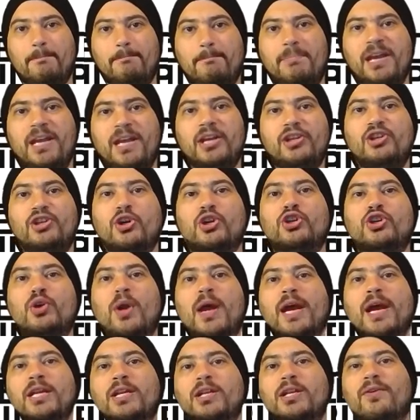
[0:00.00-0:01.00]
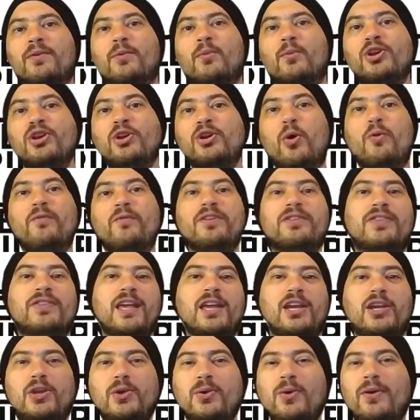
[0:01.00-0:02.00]
because you're trying to. When you
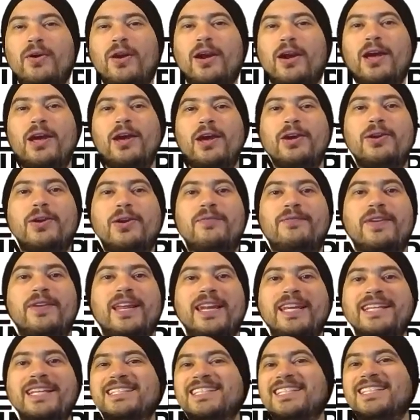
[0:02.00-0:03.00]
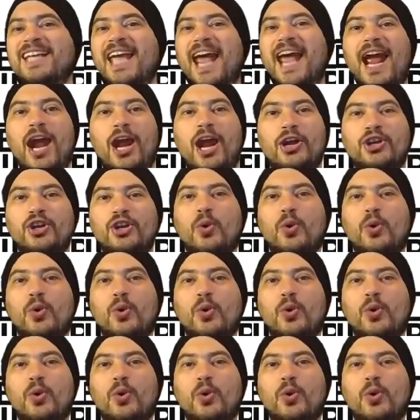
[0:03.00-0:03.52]
overthink, you're feeling scared.